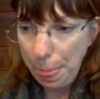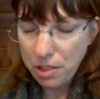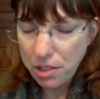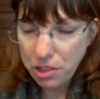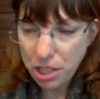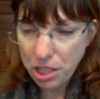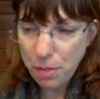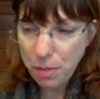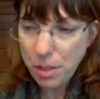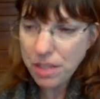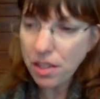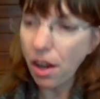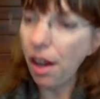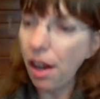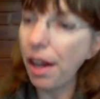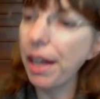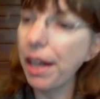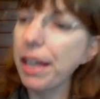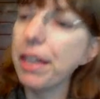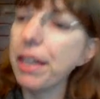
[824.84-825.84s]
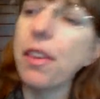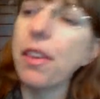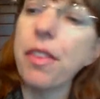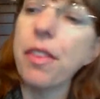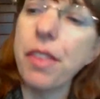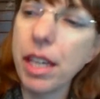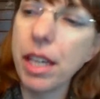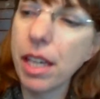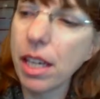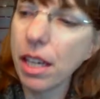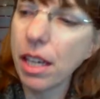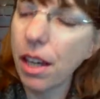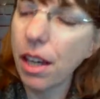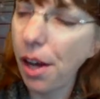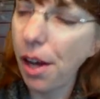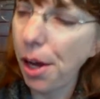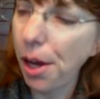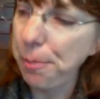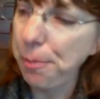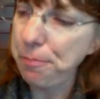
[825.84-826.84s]
She was on the
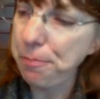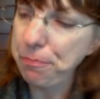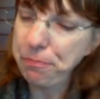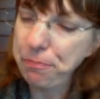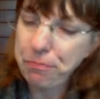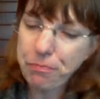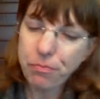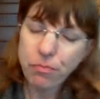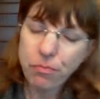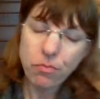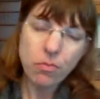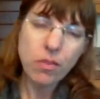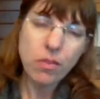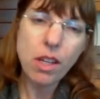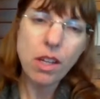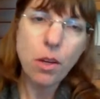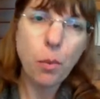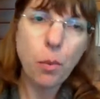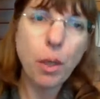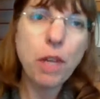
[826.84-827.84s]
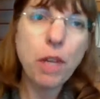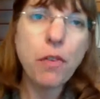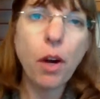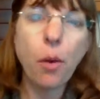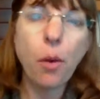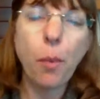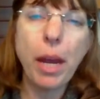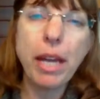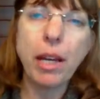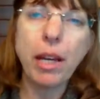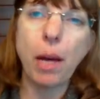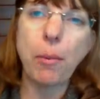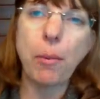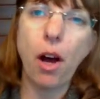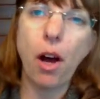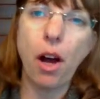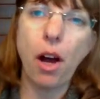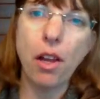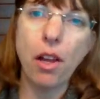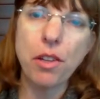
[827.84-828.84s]
one of our wake-up
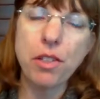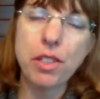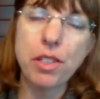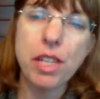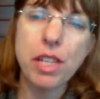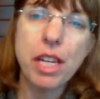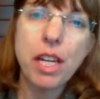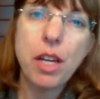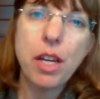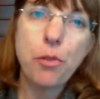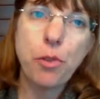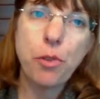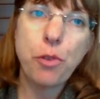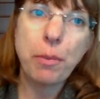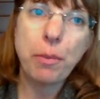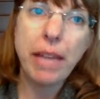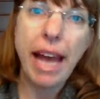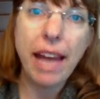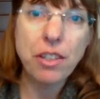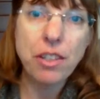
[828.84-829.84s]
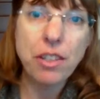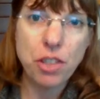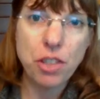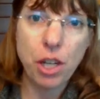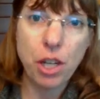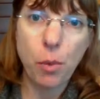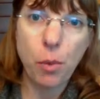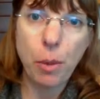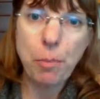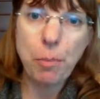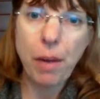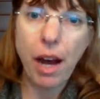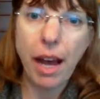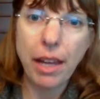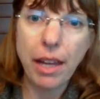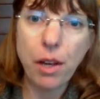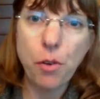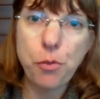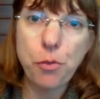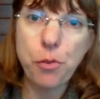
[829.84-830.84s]
calls from last year when
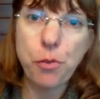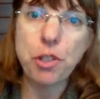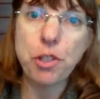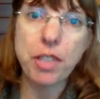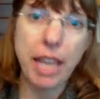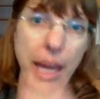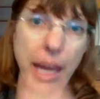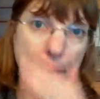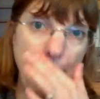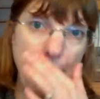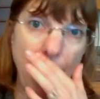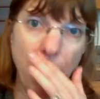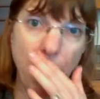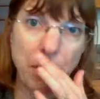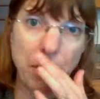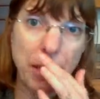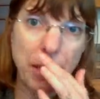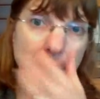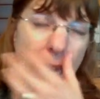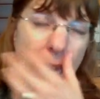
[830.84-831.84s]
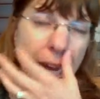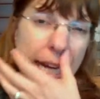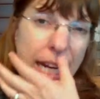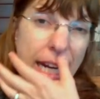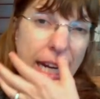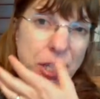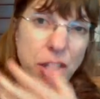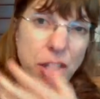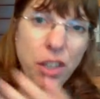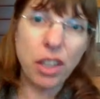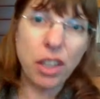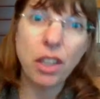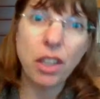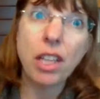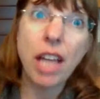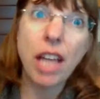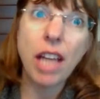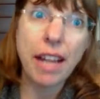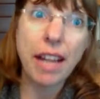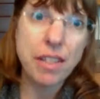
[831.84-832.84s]
PIO first came out. And I took
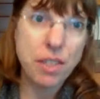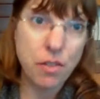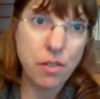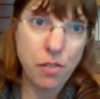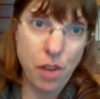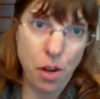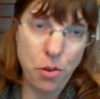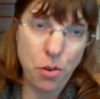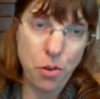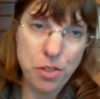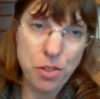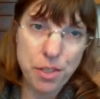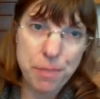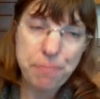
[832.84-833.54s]
lots of notes.